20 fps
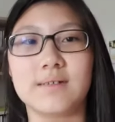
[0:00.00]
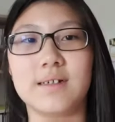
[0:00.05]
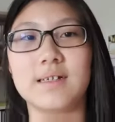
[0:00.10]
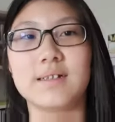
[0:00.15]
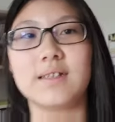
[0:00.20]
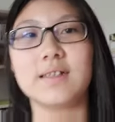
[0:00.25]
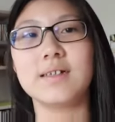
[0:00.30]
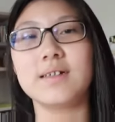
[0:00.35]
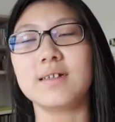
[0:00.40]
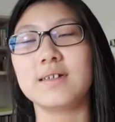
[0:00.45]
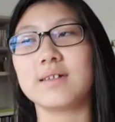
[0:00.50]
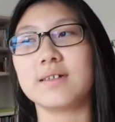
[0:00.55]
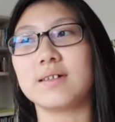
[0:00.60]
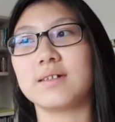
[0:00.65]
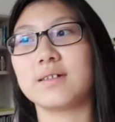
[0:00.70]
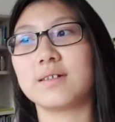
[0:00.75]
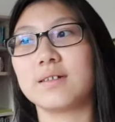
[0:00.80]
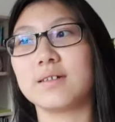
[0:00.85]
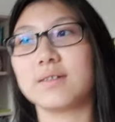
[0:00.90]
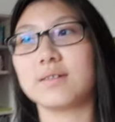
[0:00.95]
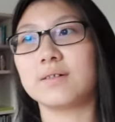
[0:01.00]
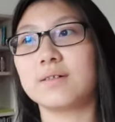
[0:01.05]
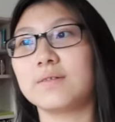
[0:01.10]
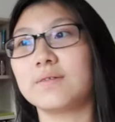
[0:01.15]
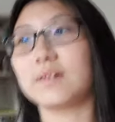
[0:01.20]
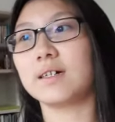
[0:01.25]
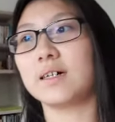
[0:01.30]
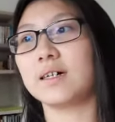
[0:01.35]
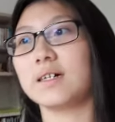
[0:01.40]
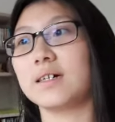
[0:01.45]
I think so
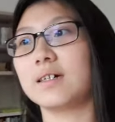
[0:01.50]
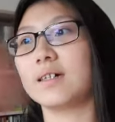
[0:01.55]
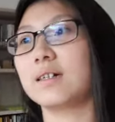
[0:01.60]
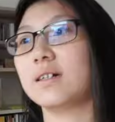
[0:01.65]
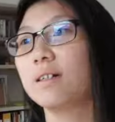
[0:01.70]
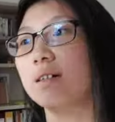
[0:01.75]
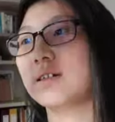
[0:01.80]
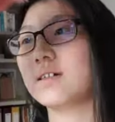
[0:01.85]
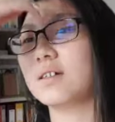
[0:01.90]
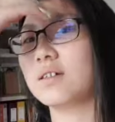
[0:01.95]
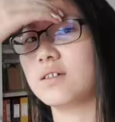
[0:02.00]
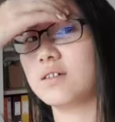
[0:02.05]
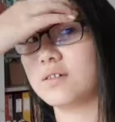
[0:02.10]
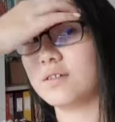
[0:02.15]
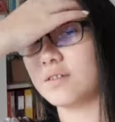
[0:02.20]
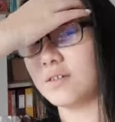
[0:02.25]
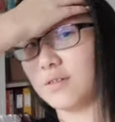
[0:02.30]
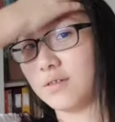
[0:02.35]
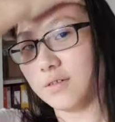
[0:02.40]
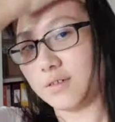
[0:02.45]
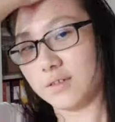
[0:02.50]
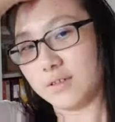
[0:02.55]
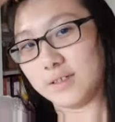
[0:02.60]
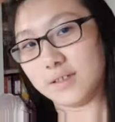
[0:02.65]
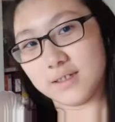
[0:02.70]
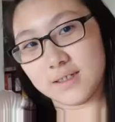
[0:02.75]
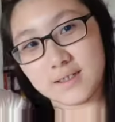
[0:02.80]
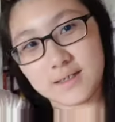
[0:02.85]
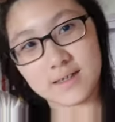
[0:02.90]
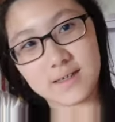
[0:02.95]
far so
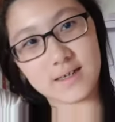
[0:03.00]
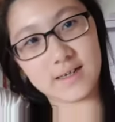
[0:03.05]
good,